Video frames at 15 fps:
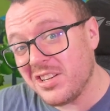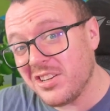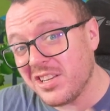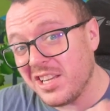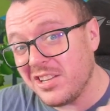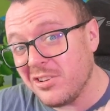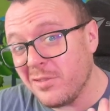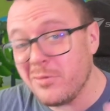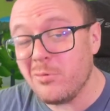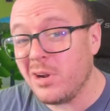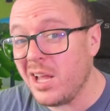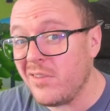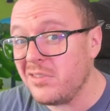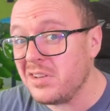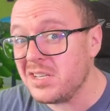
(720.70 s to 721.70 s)
you know, if you
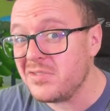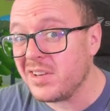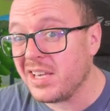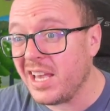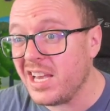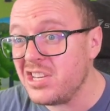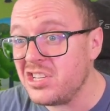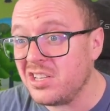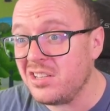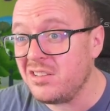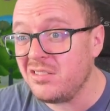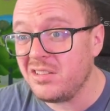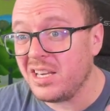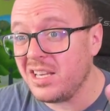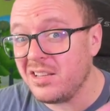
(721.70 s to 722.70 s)
want to have a nice
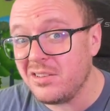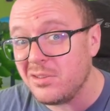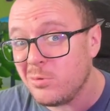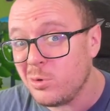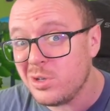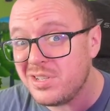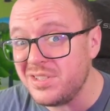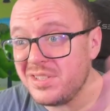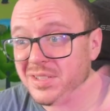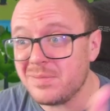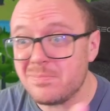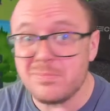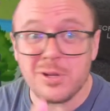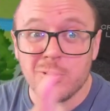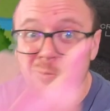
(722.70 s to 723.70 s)
vacation in the woods,
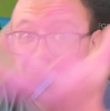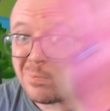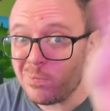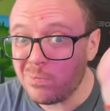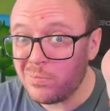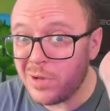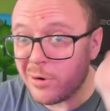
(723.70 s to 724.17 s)
you know, there we